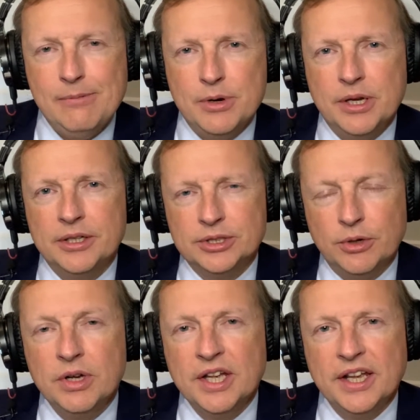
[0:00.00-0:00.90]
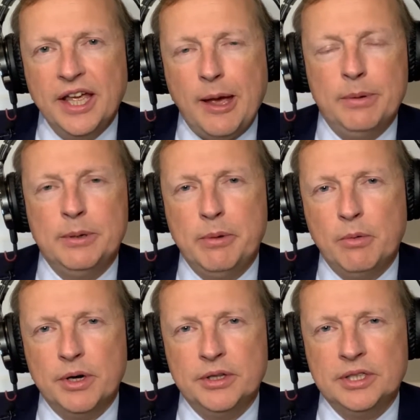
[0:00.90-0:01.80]
We also happen to be
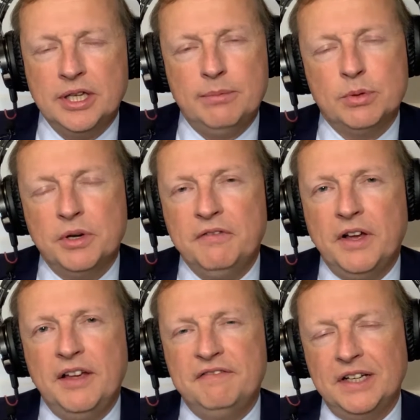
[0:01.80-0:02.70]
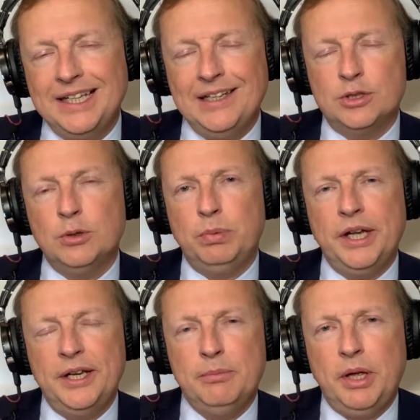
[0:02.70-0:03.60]
one of the top 25 financial
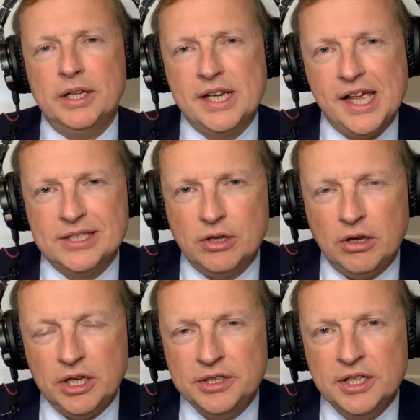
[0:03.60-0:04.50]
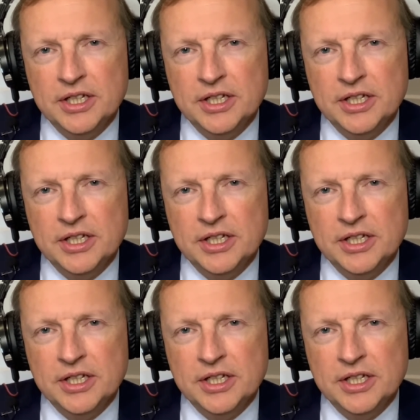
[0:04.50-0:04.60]
planning podcasts on